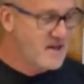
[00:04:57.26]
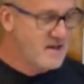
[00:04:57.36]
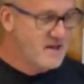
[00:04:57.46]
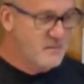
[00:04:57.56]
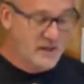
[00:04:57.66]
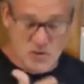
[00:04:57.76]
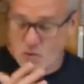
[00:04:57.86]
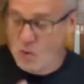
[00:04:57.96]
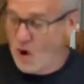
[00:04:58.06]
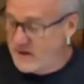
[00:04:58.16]
Because
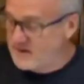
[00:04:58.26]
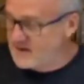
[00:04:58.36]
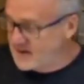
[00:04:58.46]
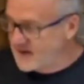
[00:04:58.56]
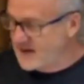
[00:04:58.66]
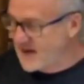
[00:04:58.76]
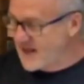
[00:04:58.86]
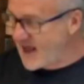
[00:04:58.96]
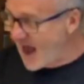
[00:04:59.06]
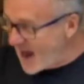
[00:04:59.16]
what
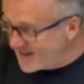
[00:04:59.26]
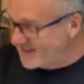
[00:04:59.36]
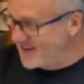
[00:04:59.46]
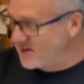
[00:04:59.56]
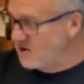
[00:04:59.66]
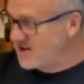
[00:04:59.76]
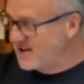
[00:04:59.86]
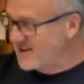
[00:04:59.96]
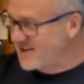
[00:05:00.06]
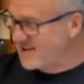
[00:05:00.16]
I did
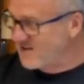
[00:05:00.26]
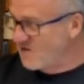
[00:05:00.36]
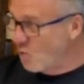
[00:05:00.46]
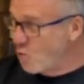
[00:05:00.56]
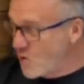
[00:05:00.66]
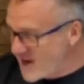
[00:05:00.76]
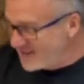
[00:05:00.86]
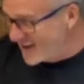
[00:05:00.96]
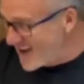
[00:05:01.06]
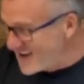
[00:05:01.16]
we
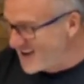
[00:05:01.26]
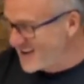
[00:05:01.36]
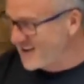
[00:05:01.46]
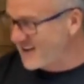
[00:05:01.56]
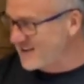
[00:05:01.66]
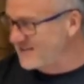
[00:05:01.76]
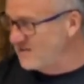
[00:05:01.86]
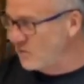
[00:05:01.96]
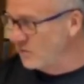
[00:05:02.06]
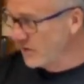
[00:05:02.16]
did
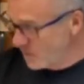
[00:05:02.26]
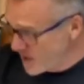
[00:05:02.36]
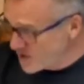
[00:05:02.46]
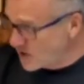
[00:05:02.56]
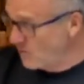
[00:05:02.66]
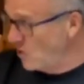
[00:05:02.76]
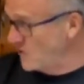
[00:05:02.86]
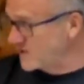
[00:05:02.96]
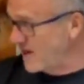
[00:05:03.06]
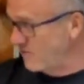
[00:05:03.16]
with everybody who's come
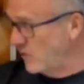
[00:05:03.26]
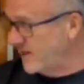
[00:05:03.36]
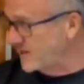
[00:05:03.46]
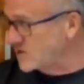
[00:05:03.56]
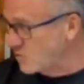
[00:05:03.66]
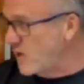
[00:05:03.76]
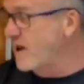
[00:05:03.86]
alongside of Holy Kicks is we kept